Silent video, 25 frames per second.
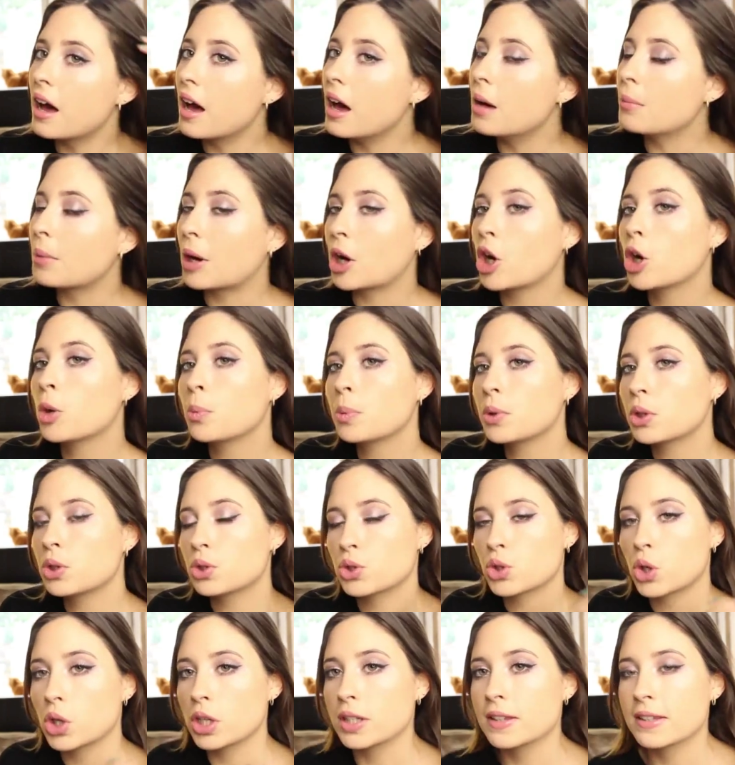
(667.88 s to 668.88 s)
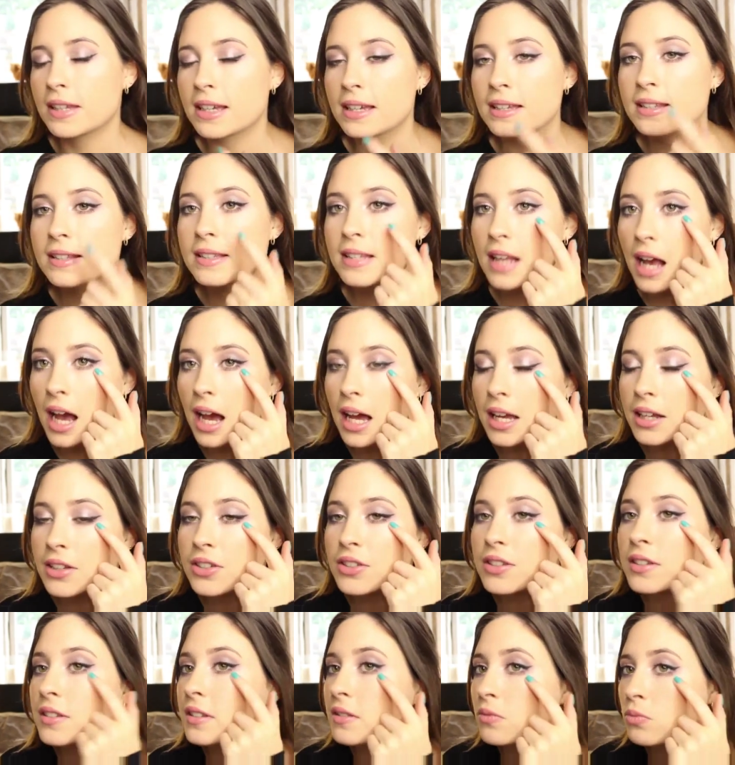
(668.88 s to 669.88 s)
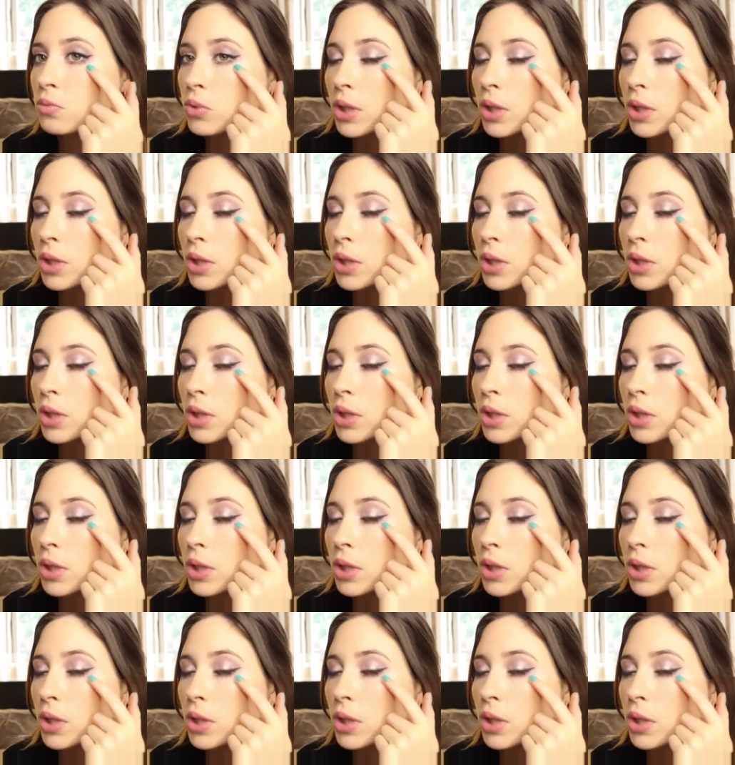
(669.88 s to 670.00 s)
I hope you enjoyed this. I